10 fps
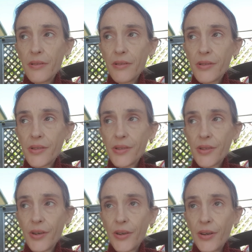
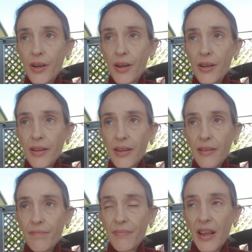So
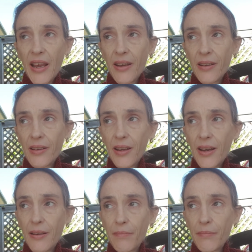yeah,
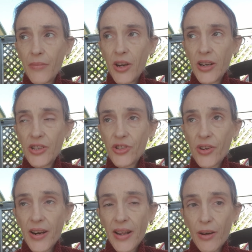I
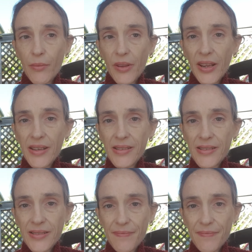try to get on with things.